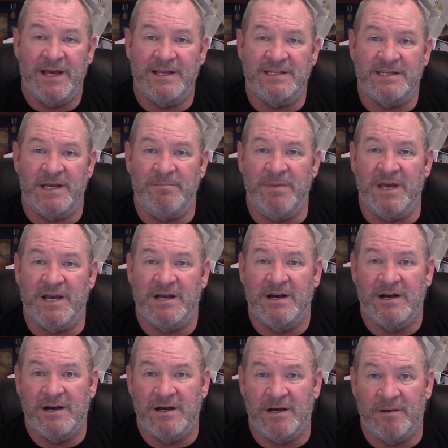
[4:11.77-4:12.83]
as they
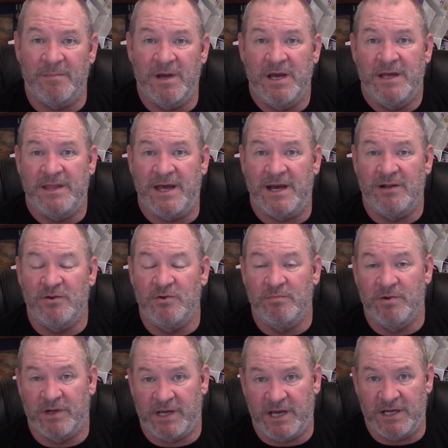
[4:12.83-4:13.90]
become that
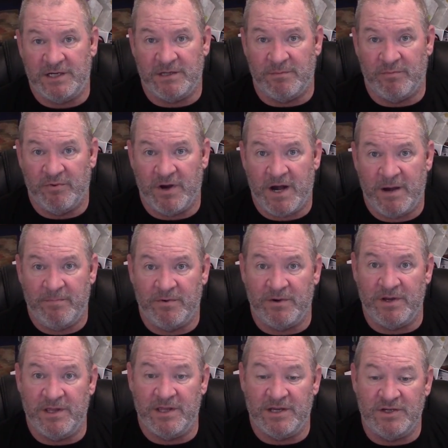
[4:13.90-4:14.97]
lubrication
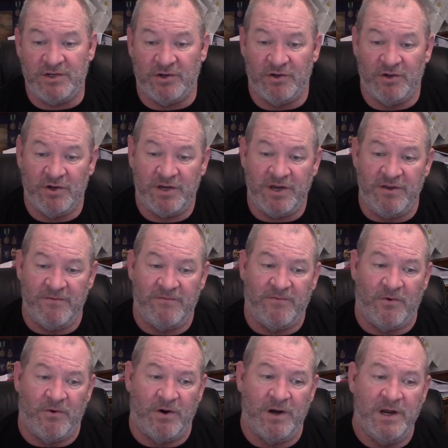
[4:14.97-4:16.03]
property that you're looking
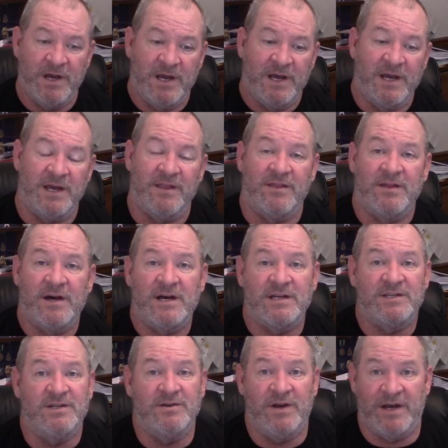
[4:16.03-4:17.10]
for. And
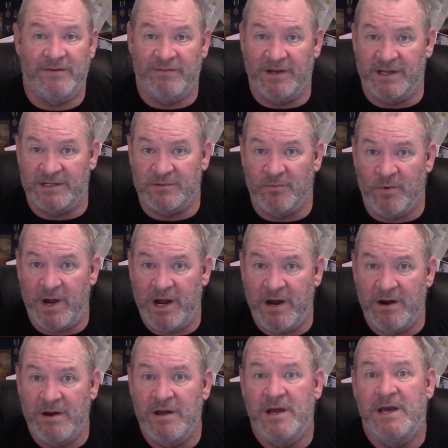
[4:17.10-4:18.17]
thus, you have less
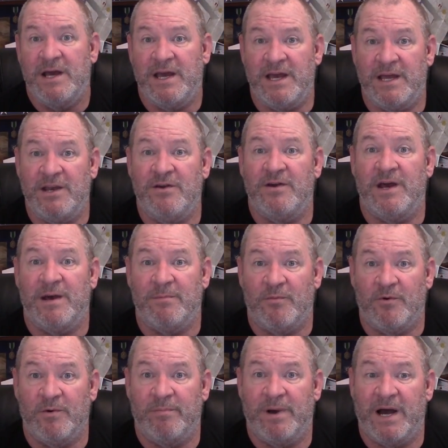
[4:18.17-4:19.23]
wear and you have
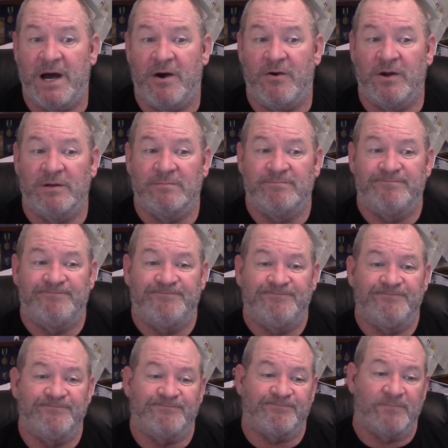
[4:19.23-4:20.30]
more power.
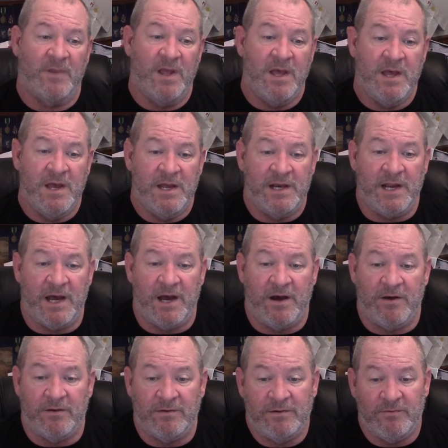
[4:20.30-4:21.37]

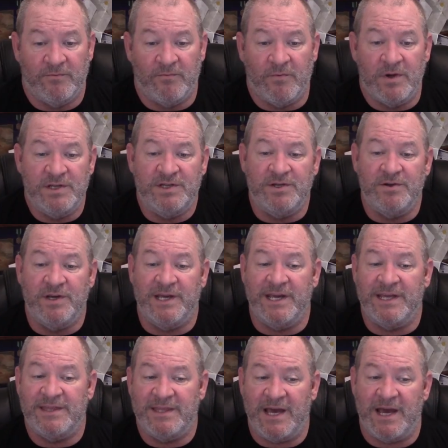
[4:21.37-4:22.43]
Now, once you
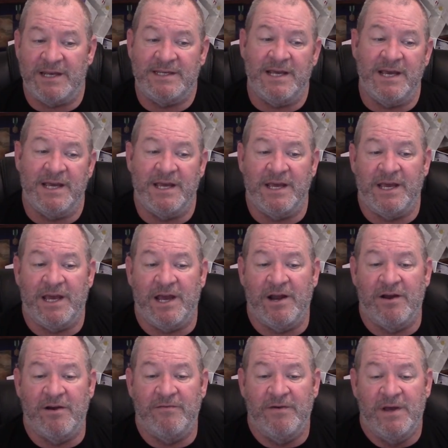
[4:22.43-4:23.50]
get that taken
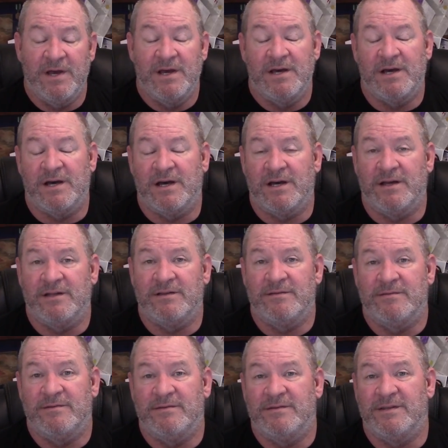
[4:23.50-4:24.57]
care of,
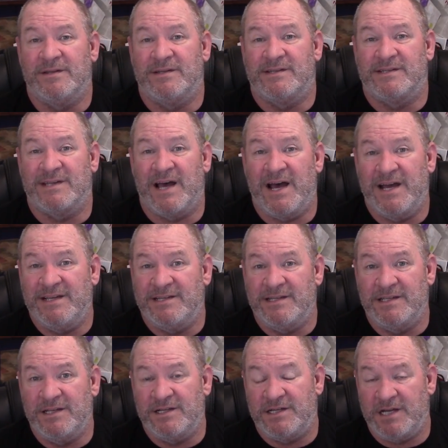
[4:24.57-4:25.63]
the size
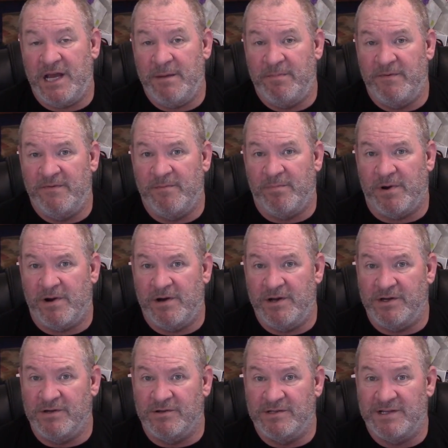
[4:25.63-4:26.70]
and the shape of the
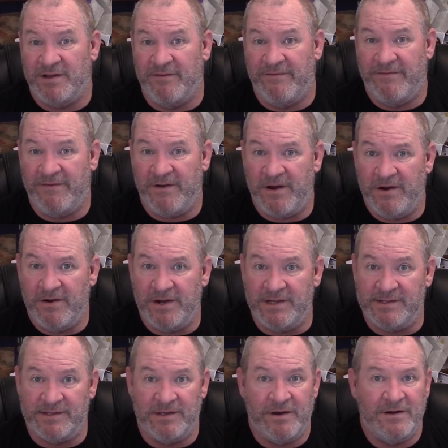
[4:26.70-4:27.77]
particles
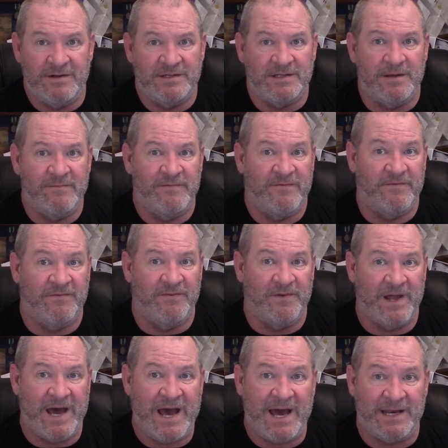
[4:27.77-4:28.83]
varies. There are some
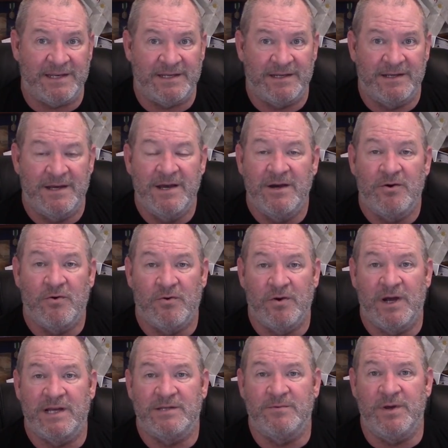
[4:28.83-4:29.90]
flat,
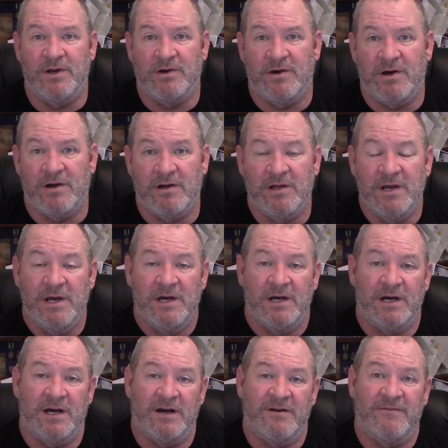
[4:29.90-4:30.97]
or as we call
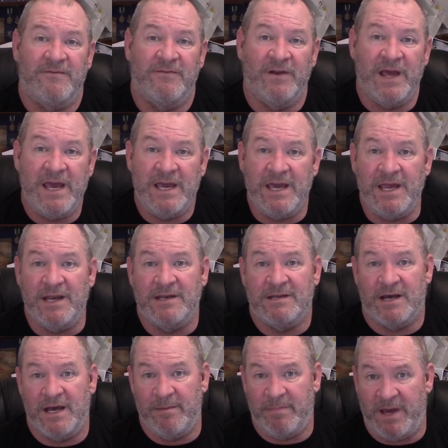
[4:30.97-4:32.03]
flaking
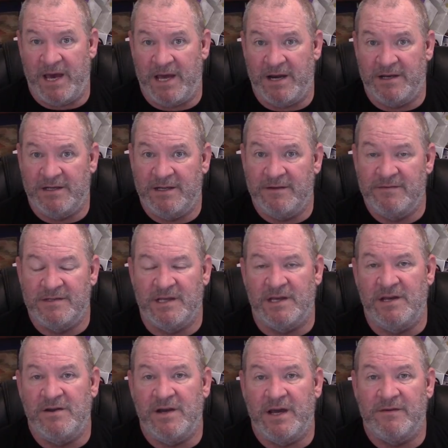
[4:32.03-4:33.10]
type additives,
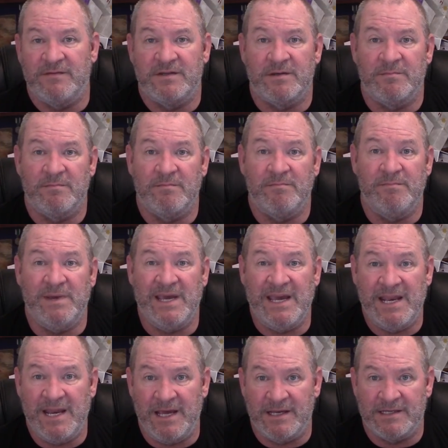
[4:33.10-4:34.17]
then you have some
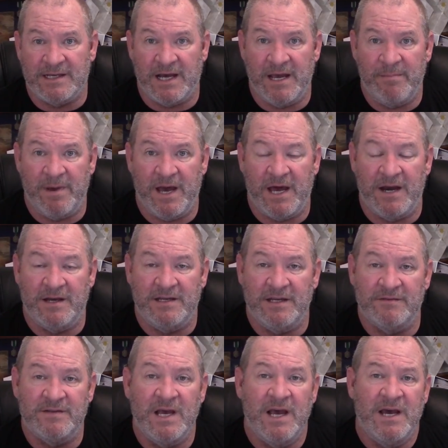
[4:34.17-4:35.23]
beading type
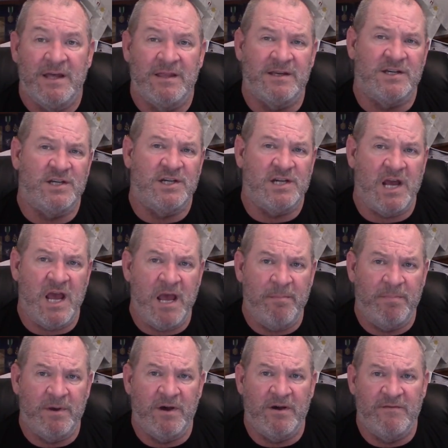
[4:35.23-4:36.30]
additives. The
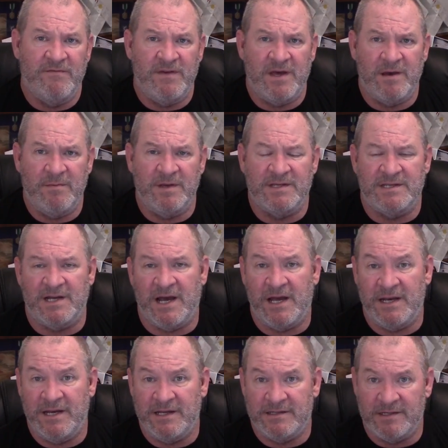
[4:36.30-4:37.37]
shape of them is
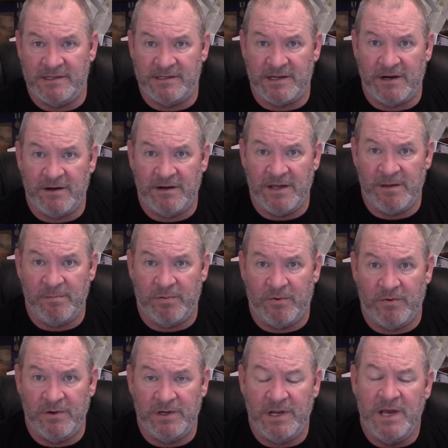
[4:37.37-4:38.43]
not necessarily
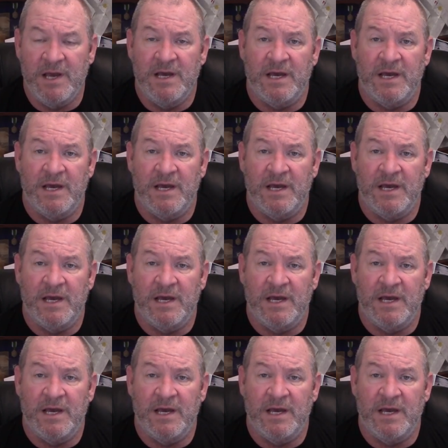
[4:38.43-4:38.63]
important